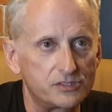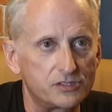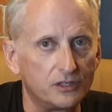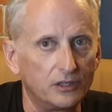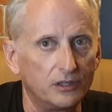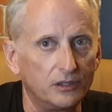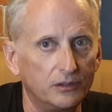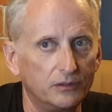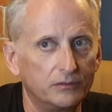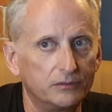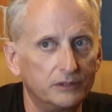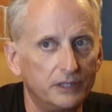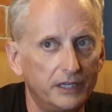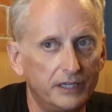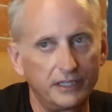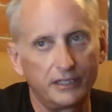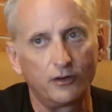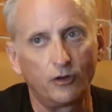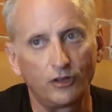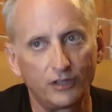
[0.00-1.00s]
So
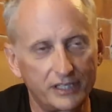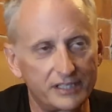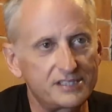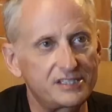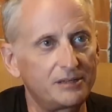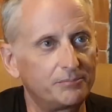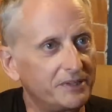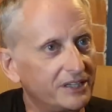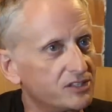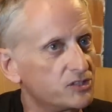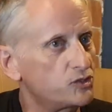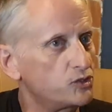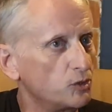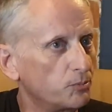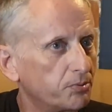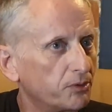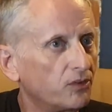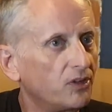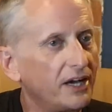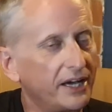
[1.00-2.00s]
and in all honesty, I'm not
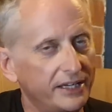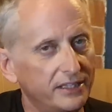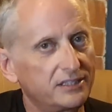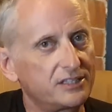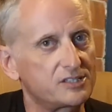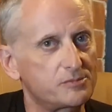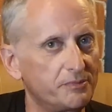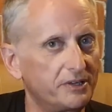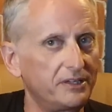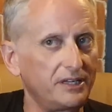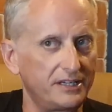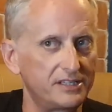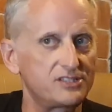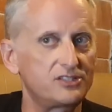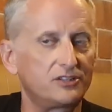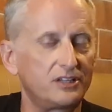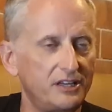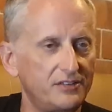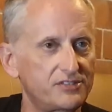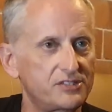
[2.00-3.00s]
super lying because my I
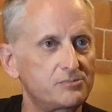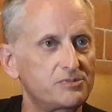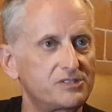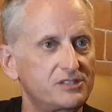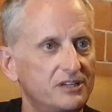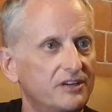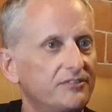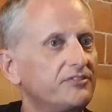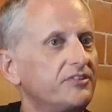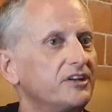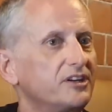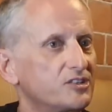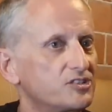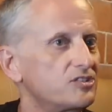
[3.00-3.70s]
still have some stuff there.